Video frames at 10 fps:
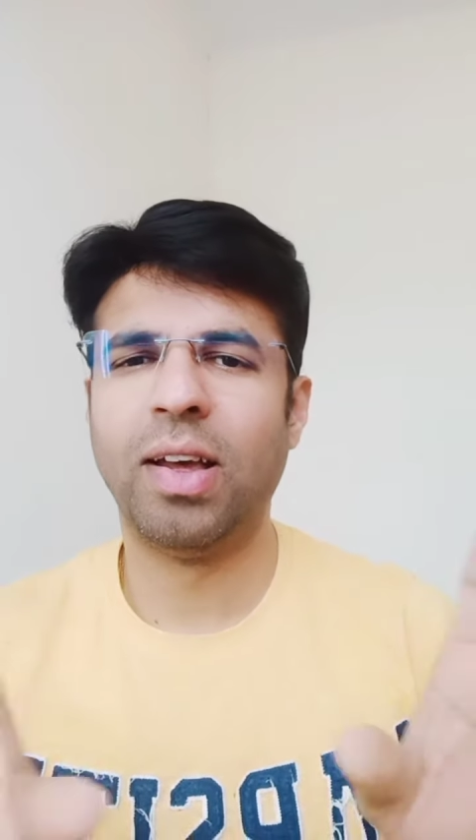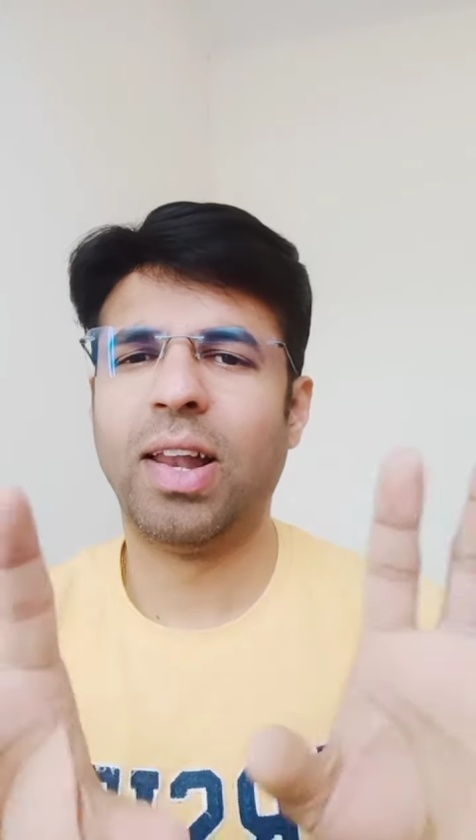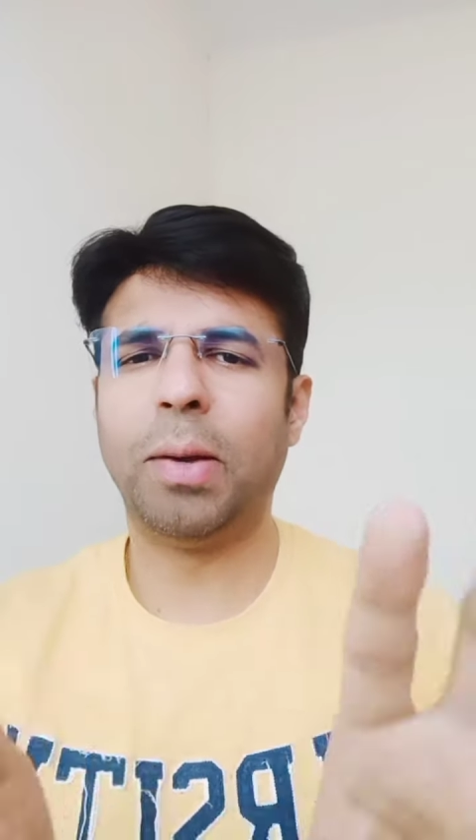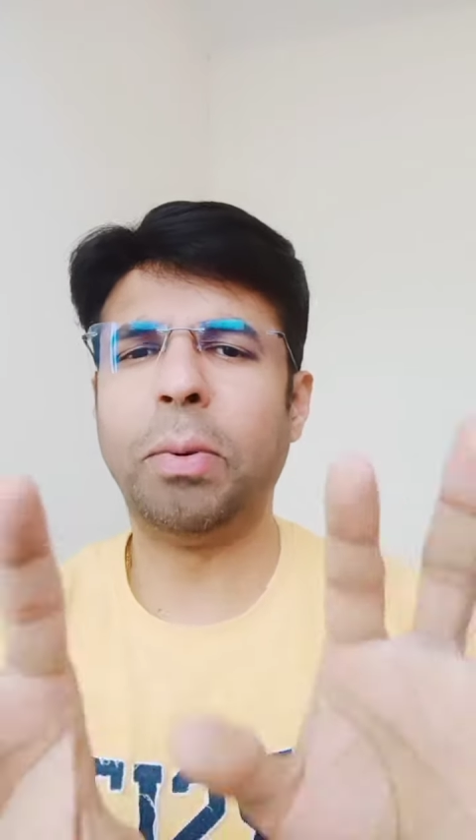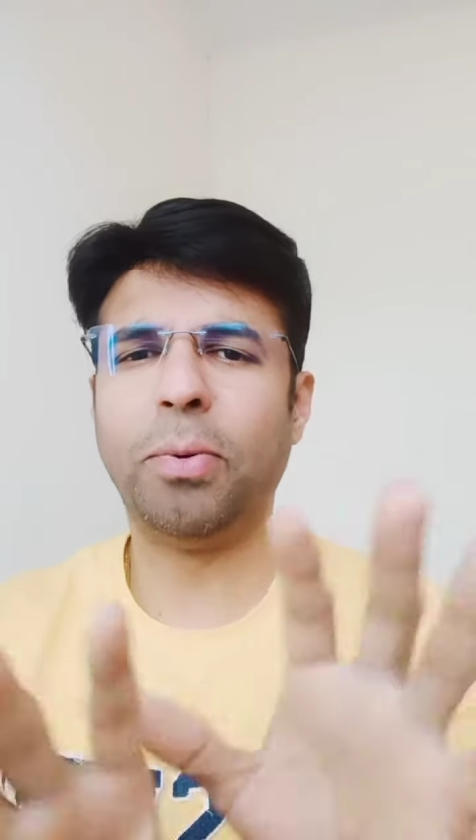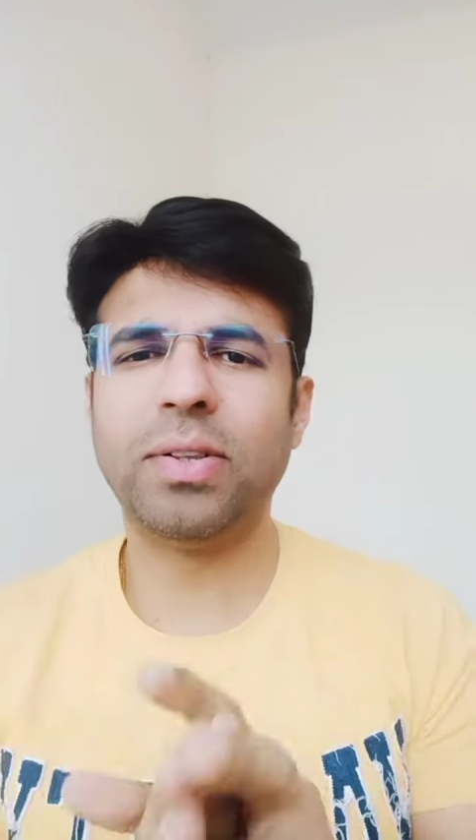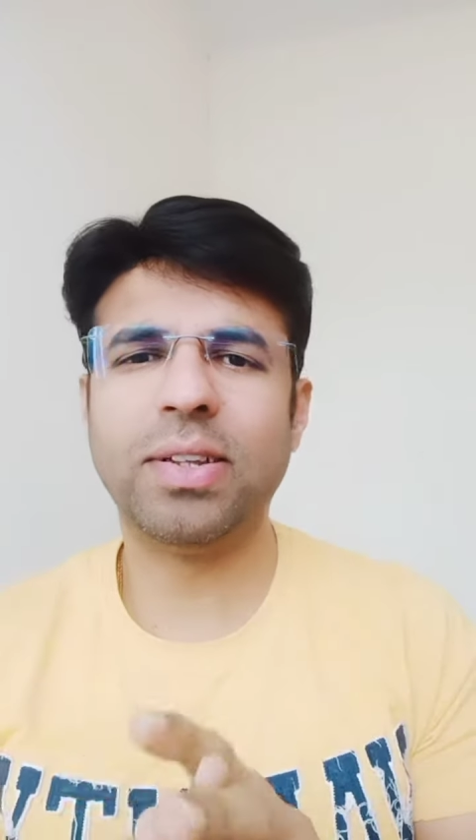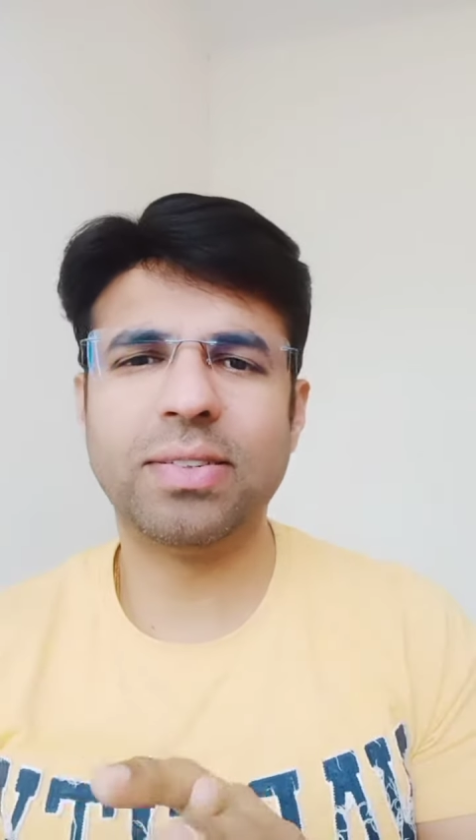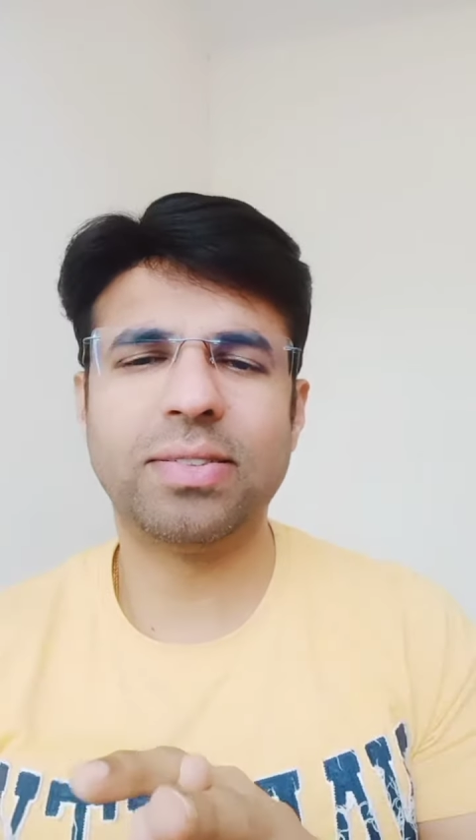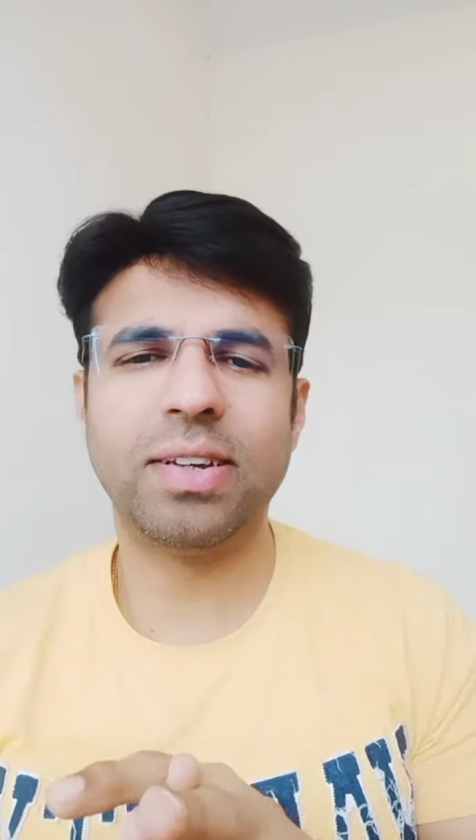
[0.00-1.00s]
Let me put
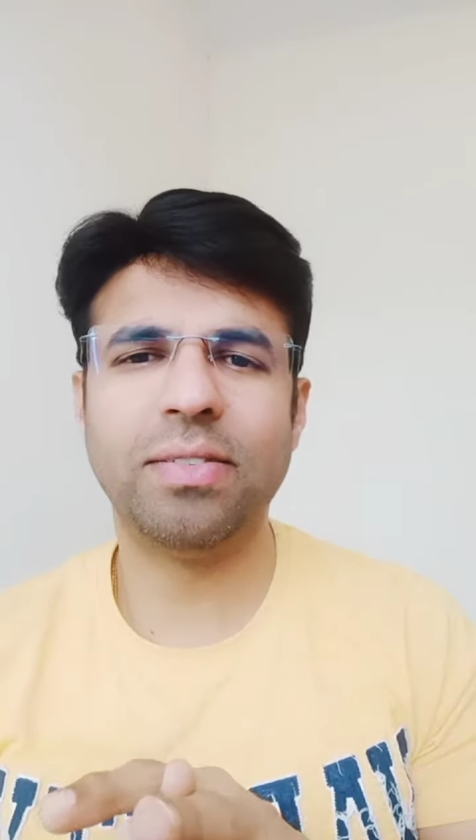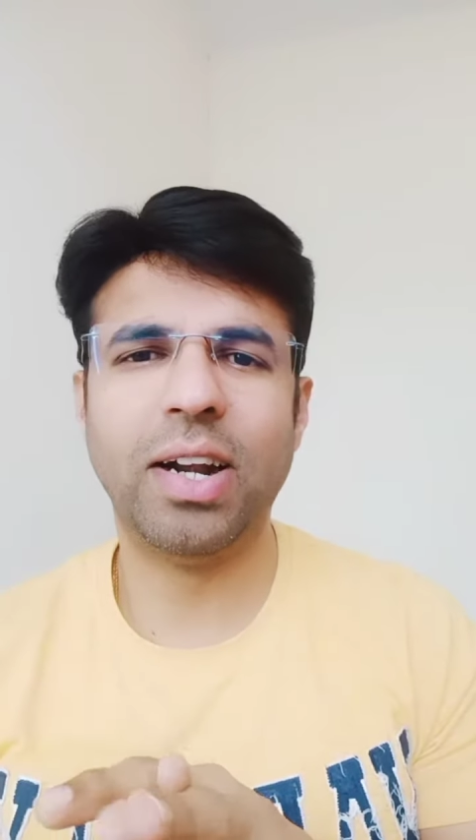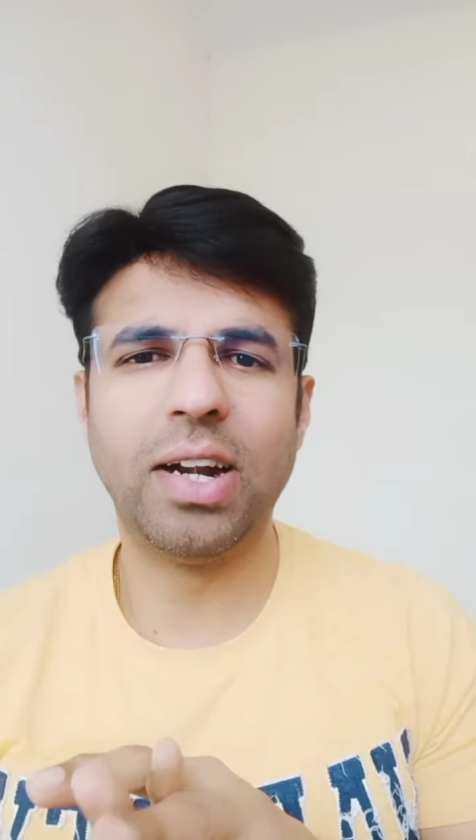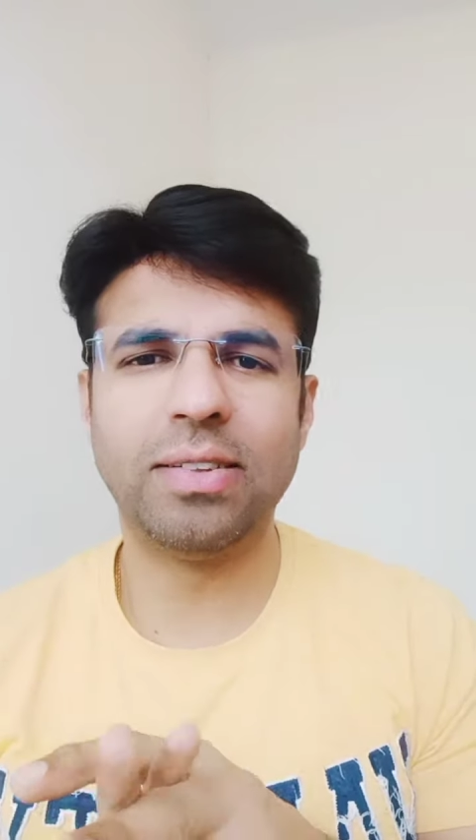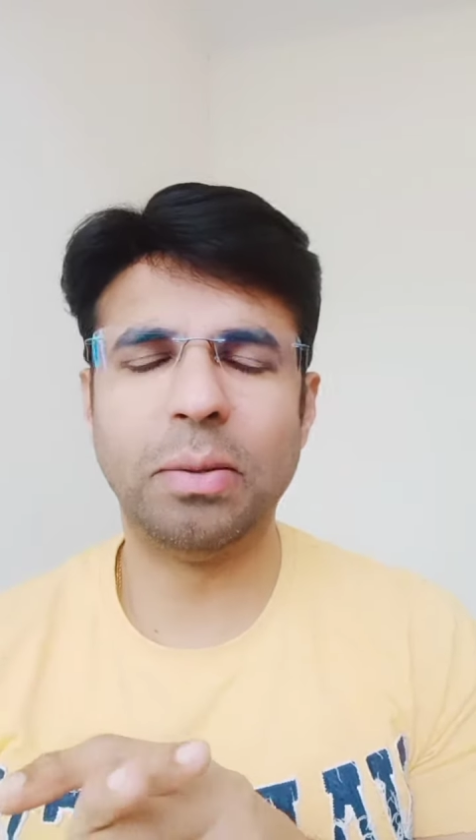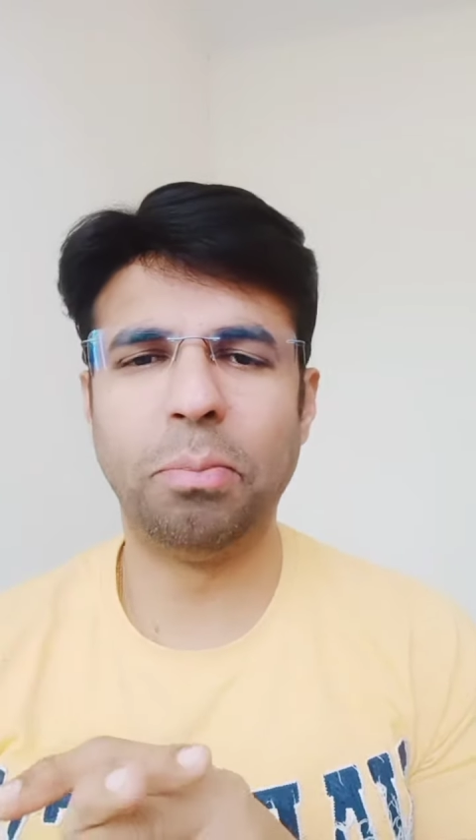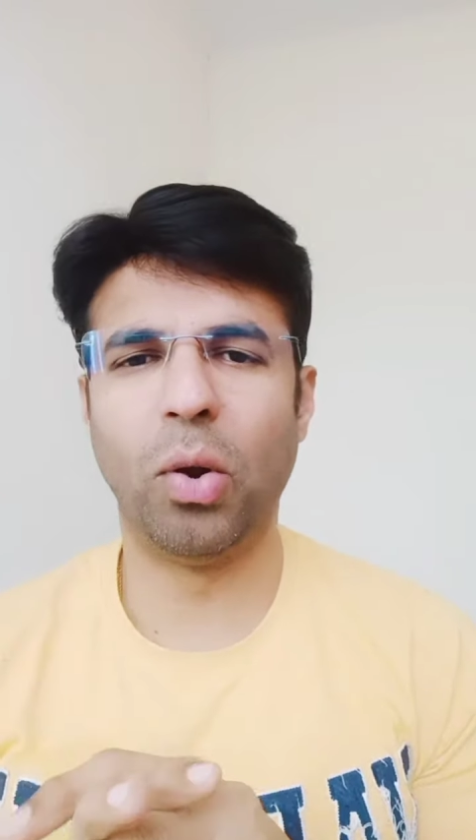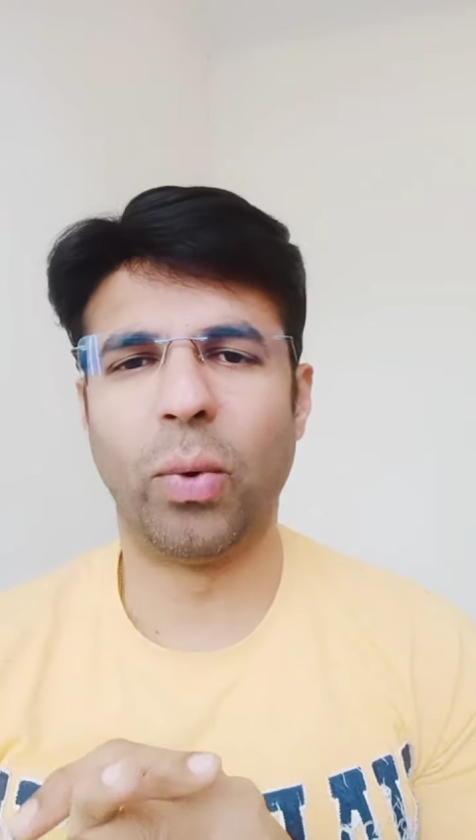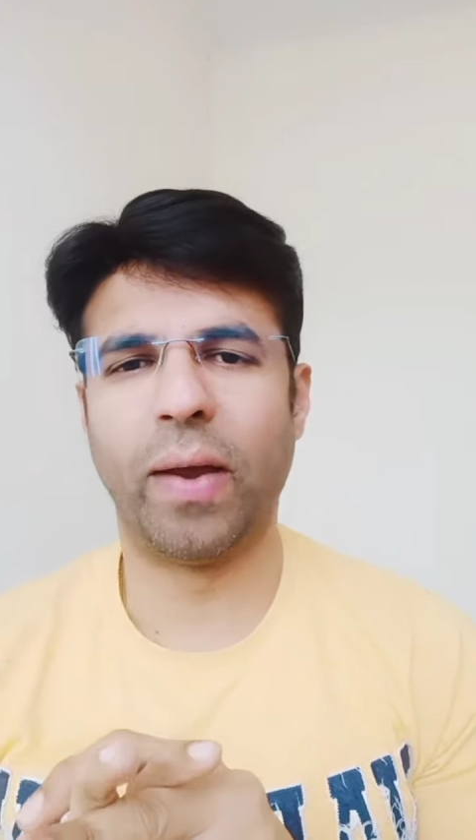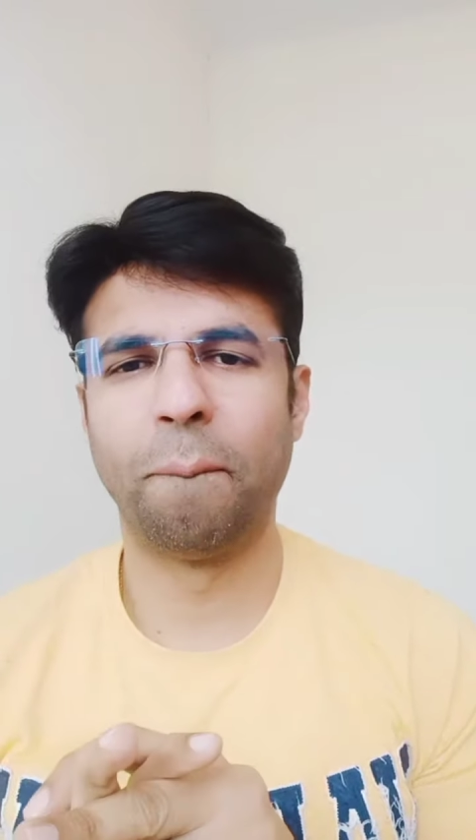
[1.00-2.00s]
this in a little
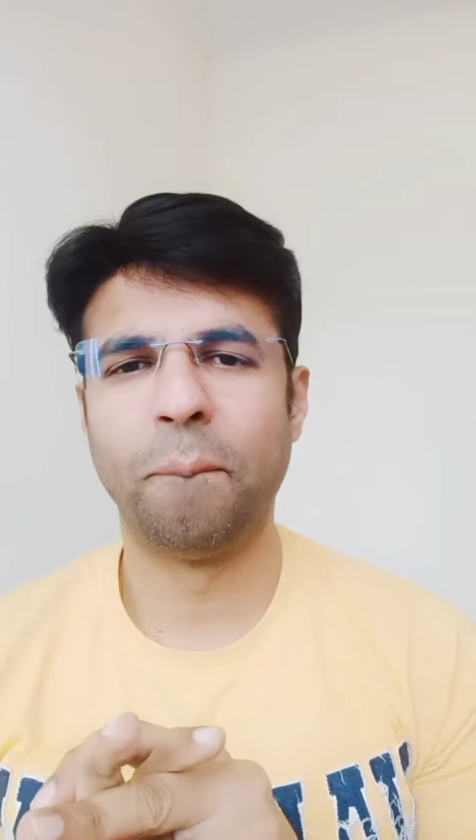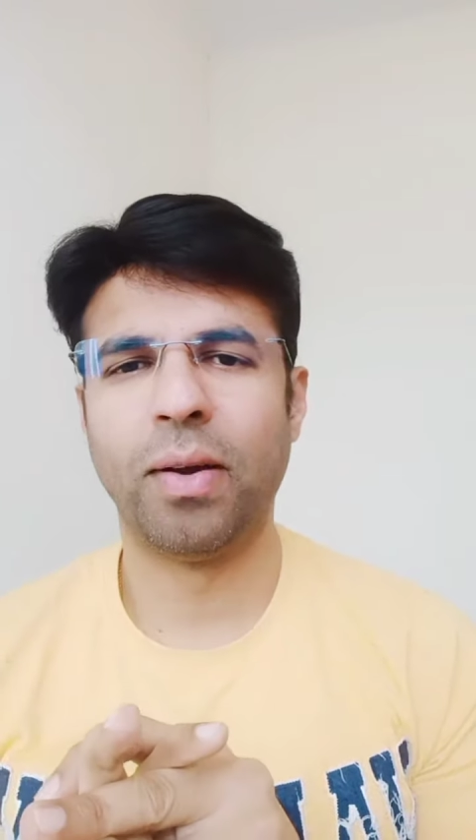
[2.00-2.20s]
simple way.